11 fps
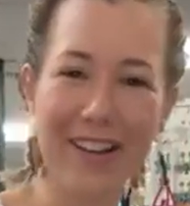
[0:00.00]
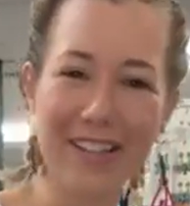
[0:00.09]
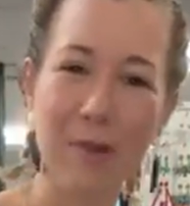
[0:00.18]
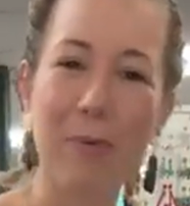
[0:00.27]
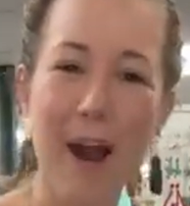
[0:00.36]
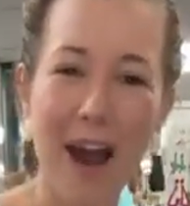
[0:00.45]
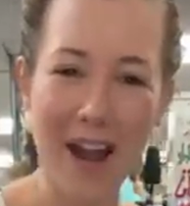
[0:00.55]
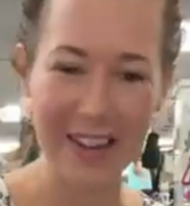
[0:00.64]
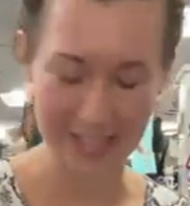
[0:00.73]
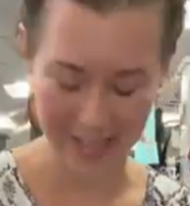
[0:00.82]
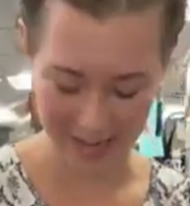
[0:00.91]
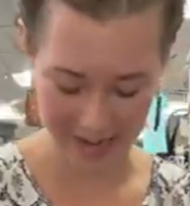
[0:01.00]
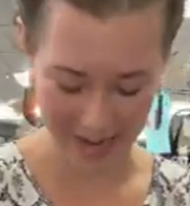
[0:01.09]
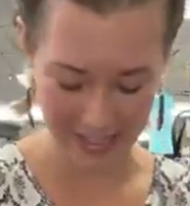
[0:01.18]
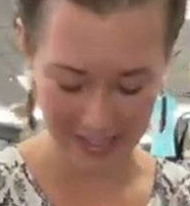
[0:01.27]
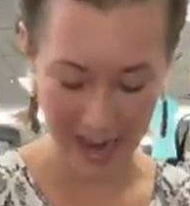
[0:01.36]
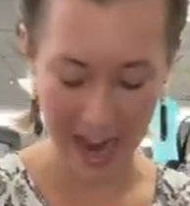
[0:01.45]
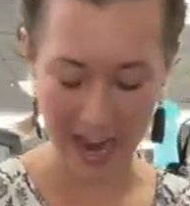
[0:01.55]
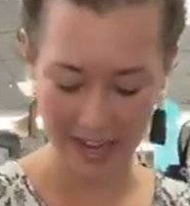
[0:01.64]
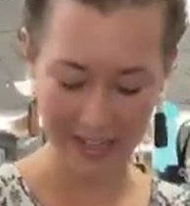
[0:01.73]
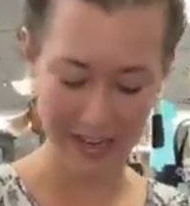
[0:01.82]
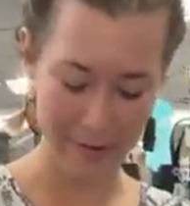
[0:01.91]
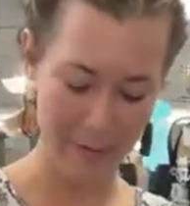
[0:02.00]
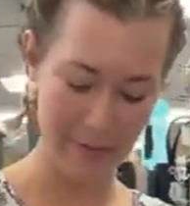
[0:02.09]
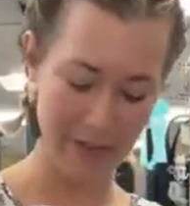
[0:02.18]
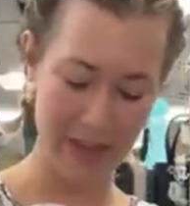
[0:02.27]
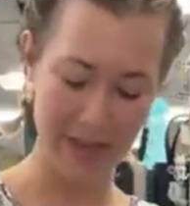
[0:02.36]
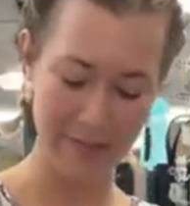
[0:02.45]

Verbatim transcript: uh, surprise and in, inside type of